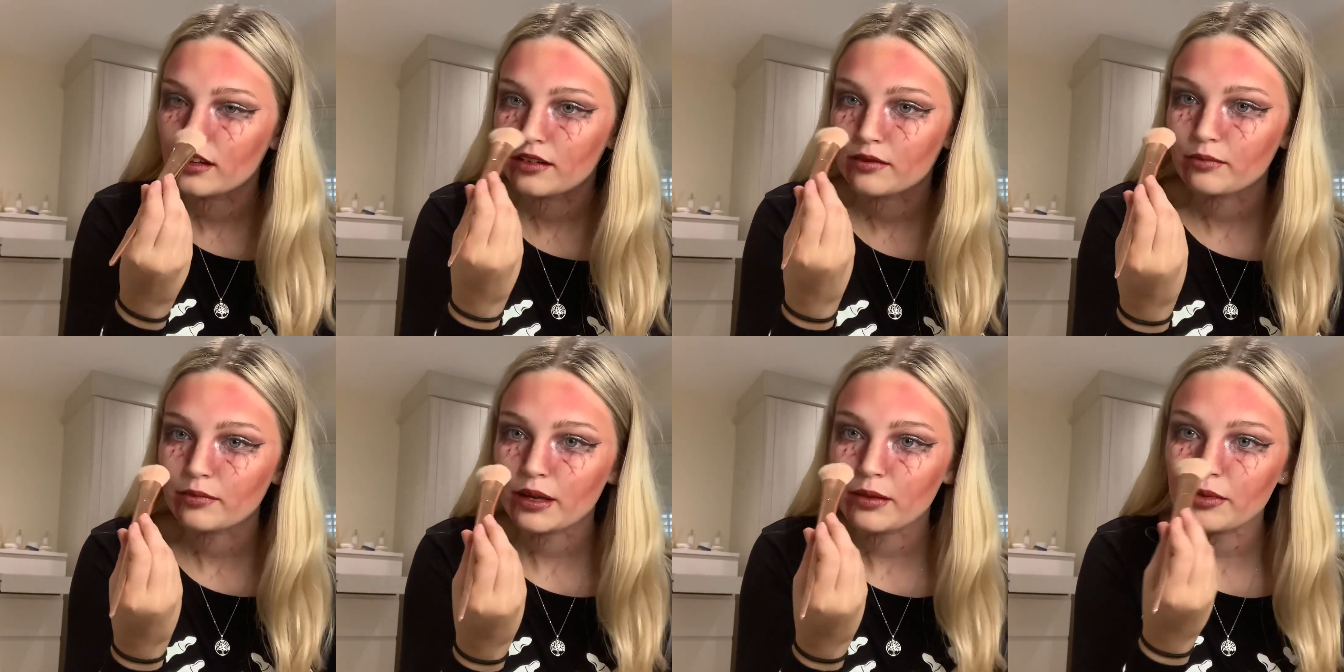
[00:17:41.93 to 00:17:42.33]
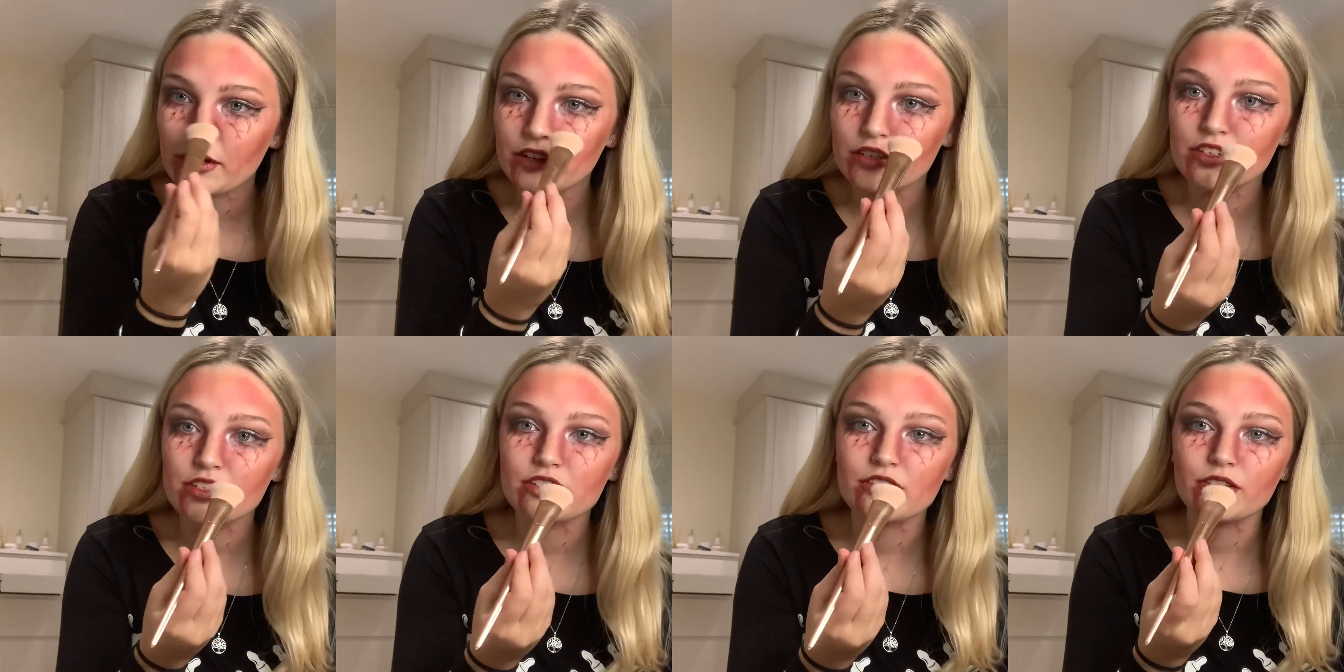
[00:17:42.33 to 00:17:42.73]
Maybe I'll
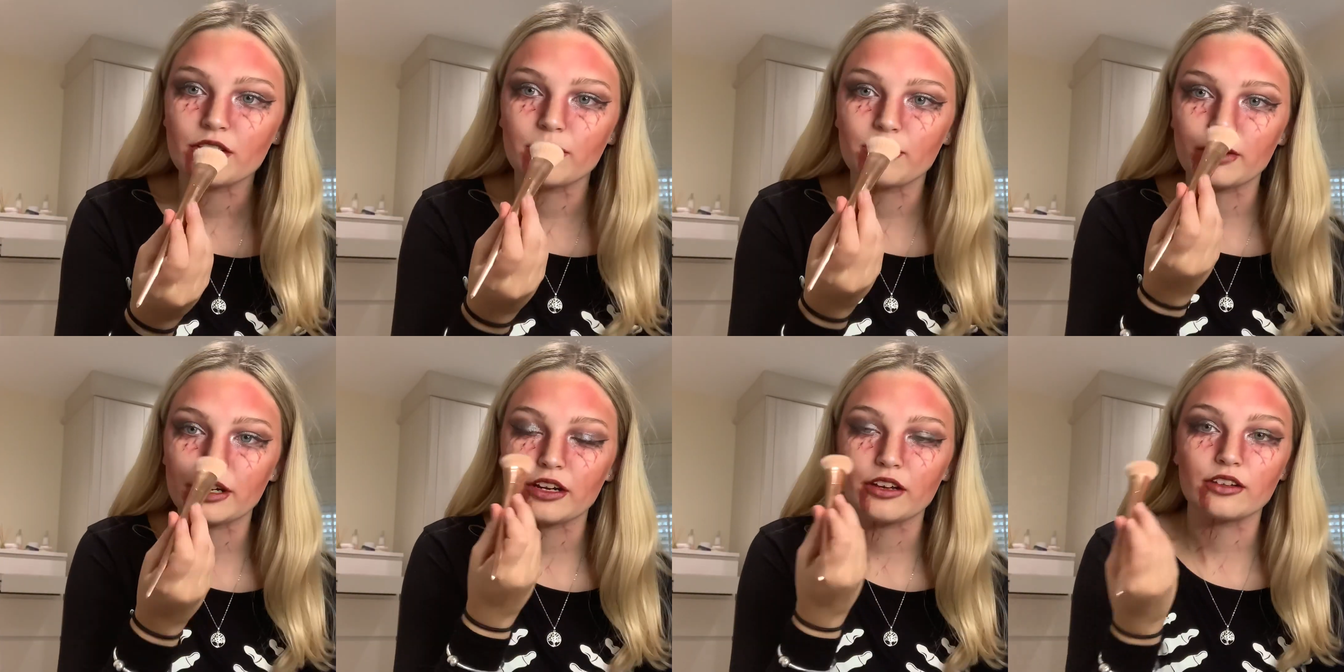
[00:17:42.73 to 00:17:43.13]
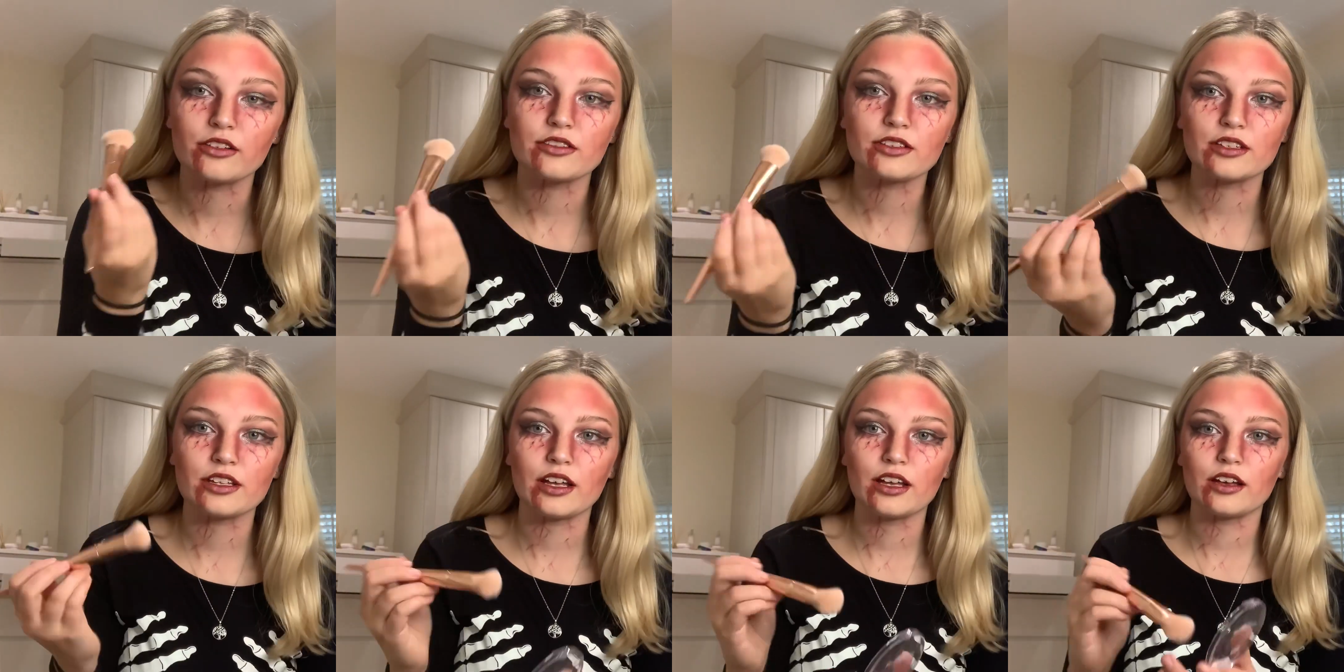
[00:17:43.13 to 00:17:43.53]
just do it on my
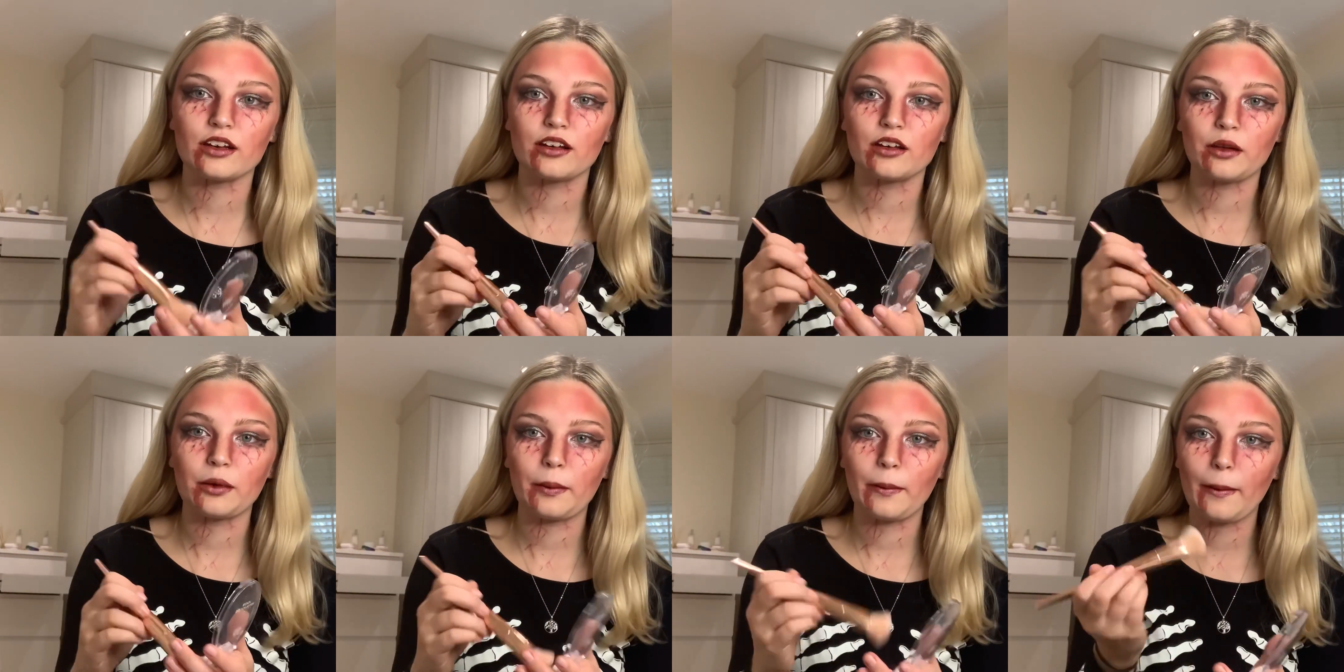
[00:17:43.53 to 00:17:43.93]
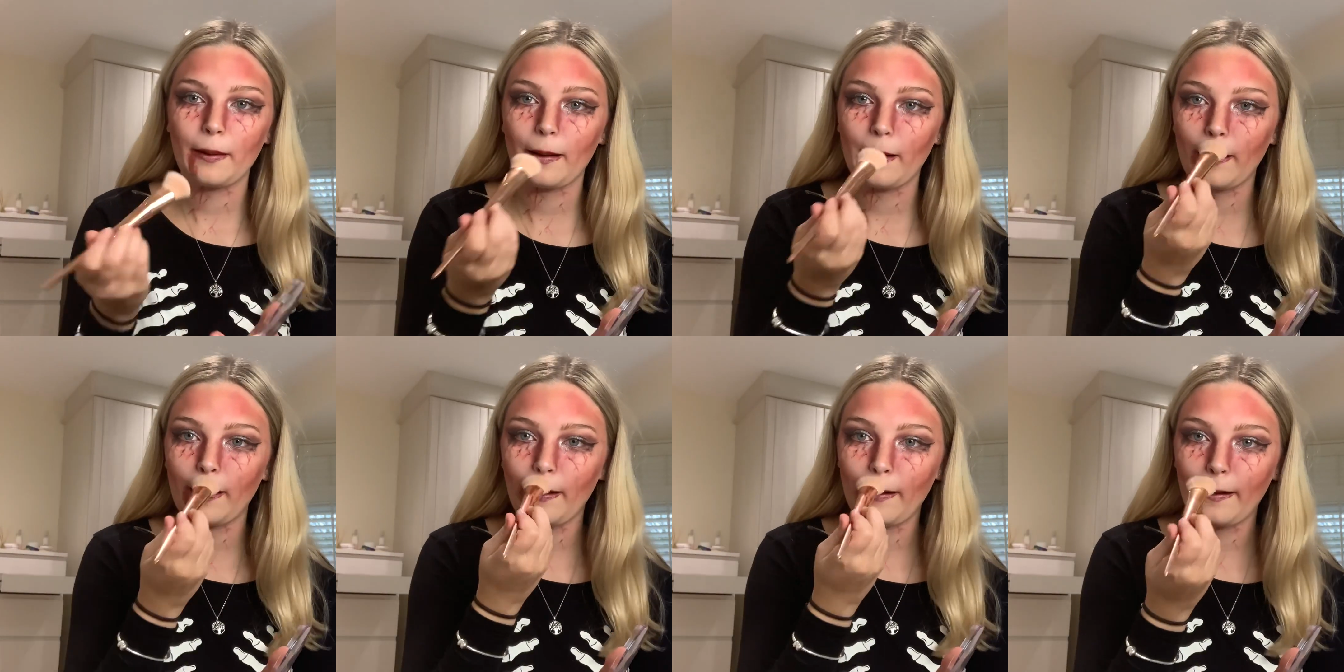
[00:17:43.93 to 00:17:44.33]
nose then,
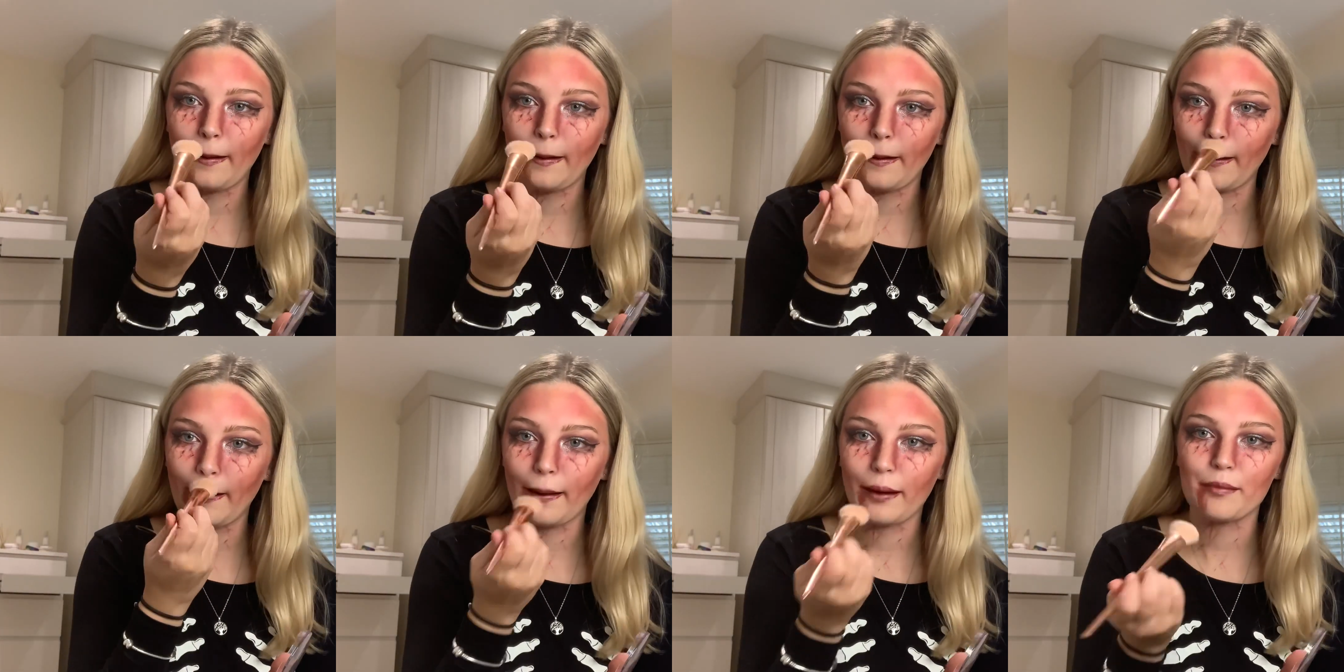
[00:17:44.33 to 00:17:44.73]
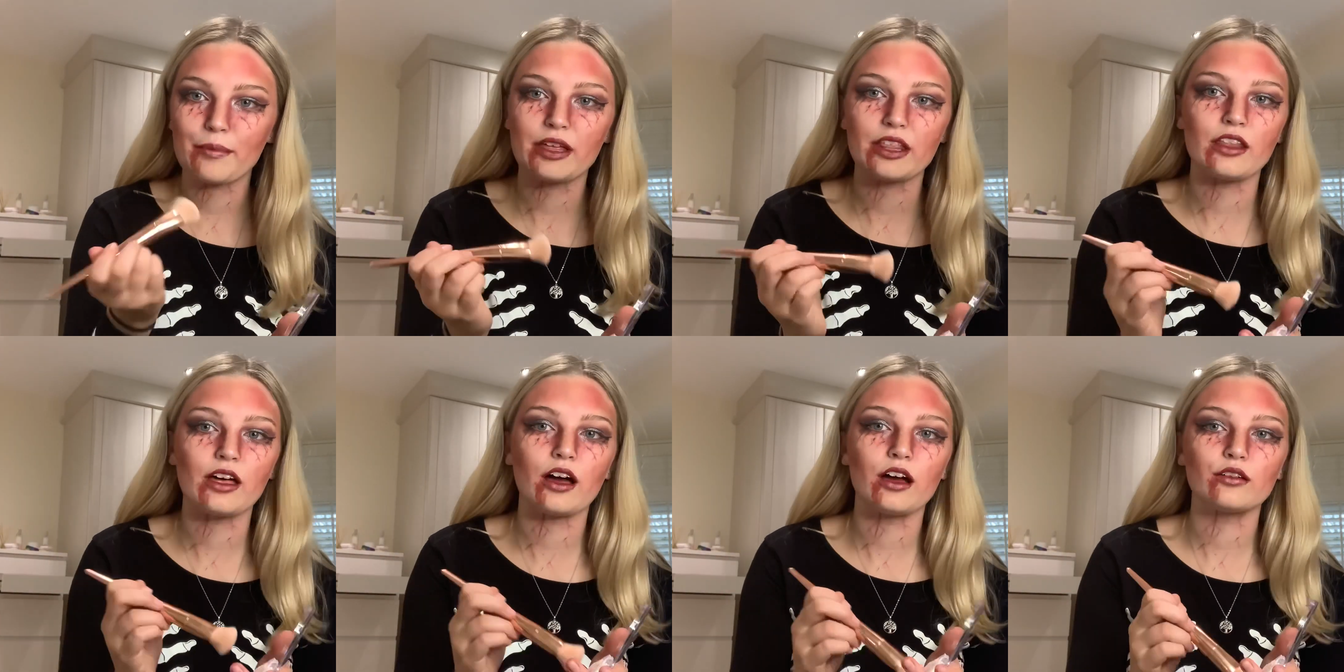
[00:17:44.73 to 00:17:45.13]
and, like, a bit
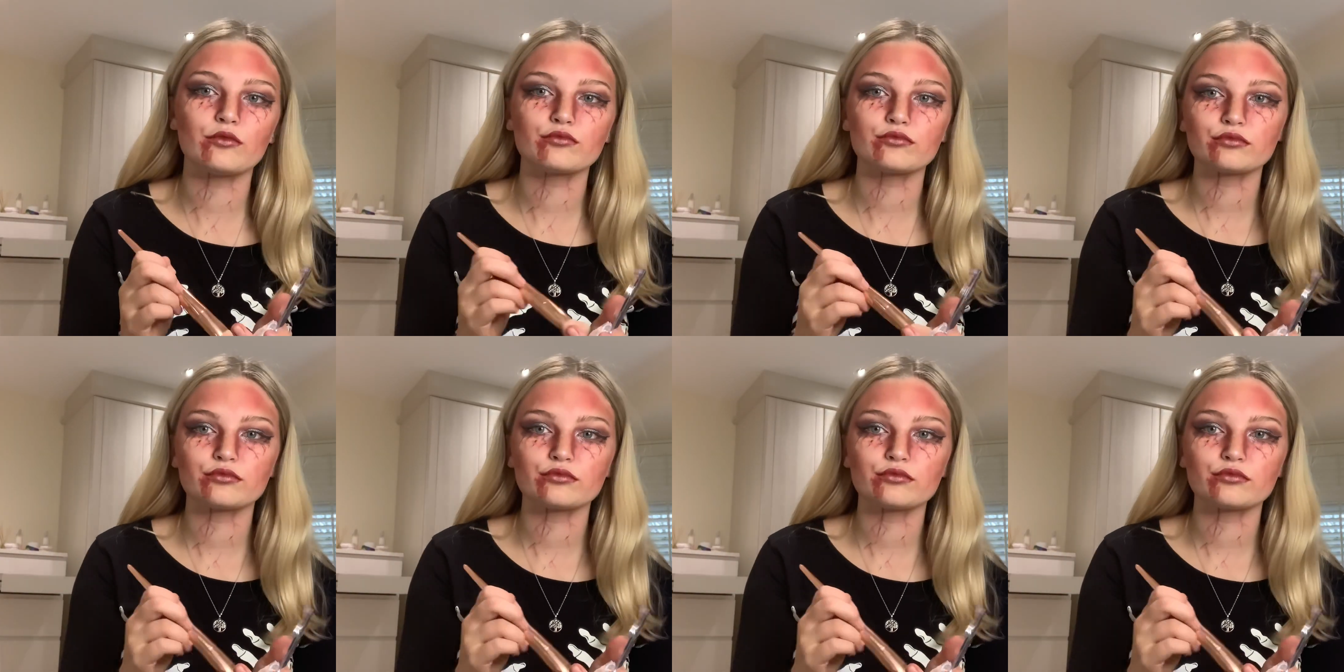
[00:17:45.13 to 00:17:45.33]
there.